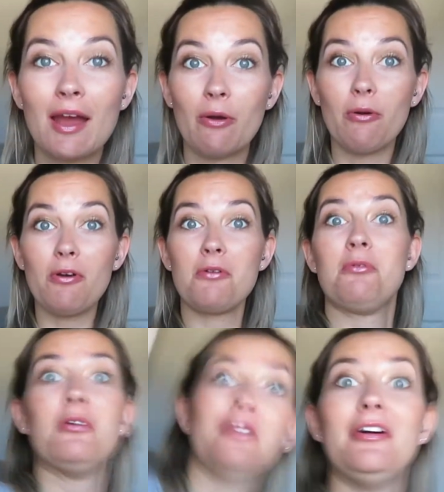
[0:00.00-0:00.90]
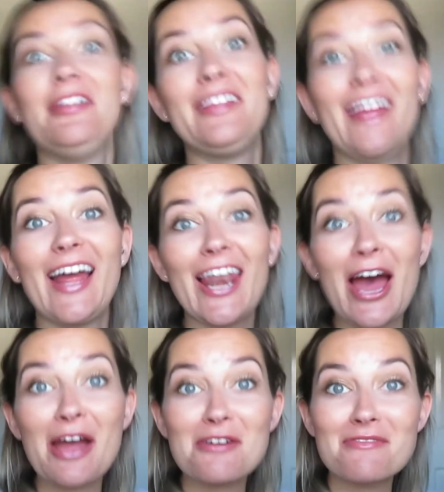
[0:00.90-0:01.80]
Oh,
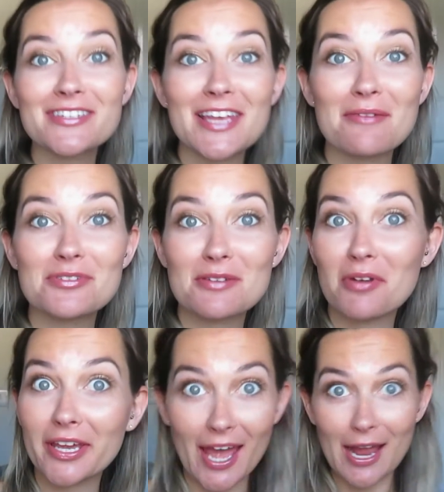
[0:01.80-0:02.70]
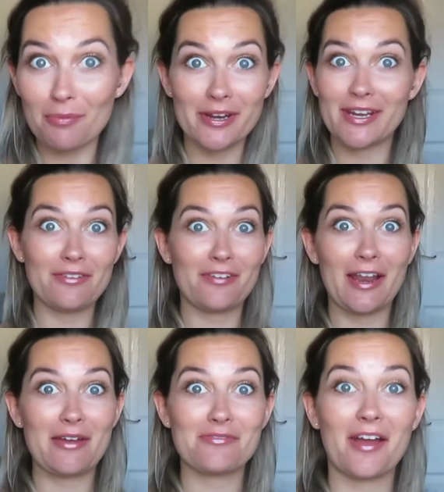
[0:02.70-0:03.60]
hello reception. My camera nearly fell
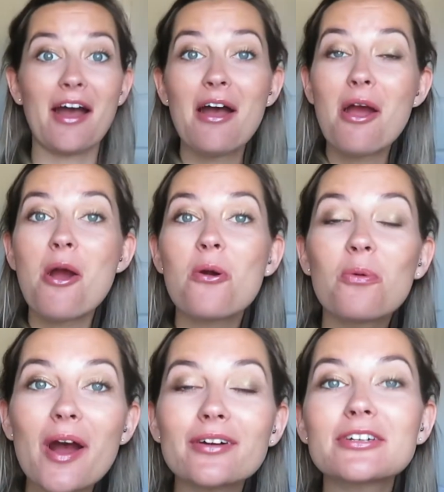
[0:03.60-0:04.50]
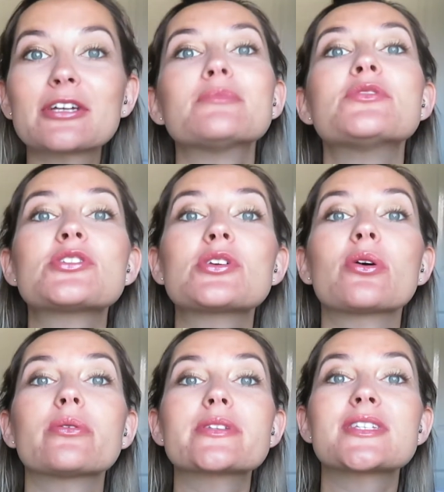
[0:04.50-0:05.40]
over. Welcome to
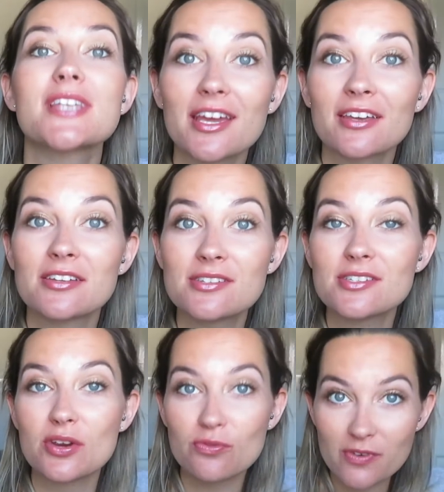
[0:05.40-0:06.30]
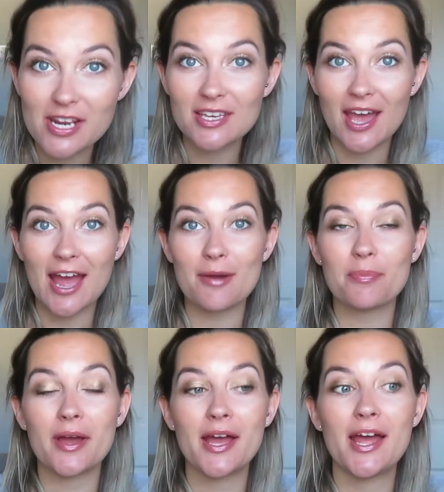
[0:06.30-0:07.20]
your second recap
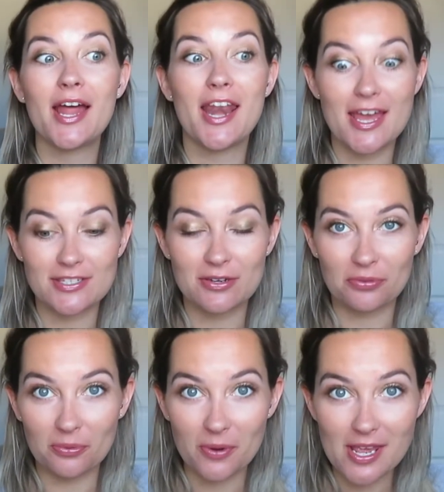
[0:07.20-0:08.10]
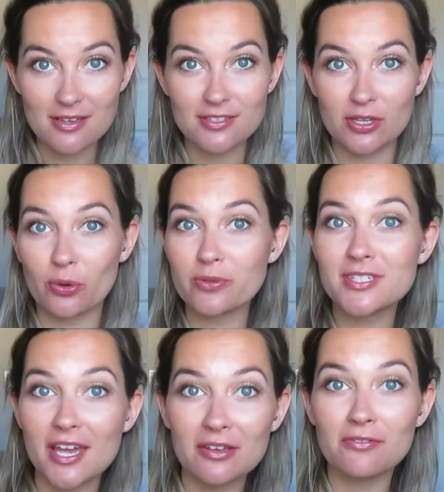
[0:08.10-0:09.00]
lesson of the week. So your
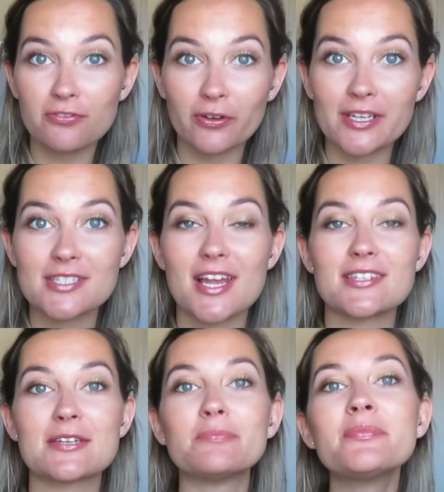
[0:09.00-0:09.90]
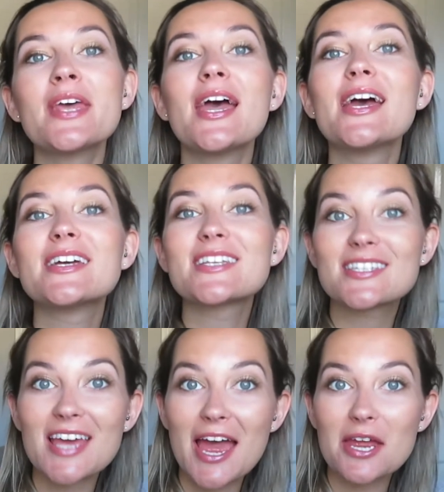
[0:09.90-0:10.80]
second phonics lesson.
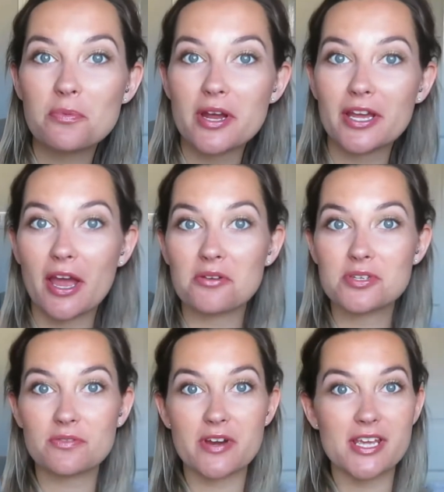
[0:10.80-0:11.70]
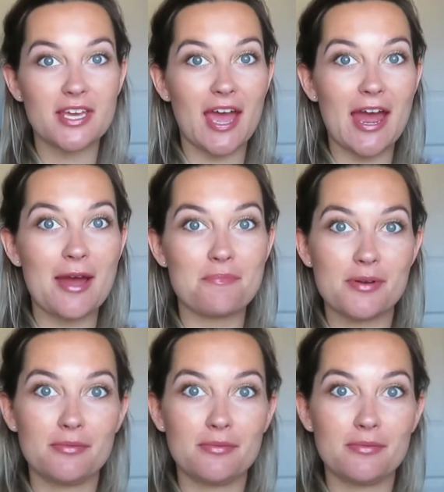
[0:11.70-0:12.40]
Today we're going to recap.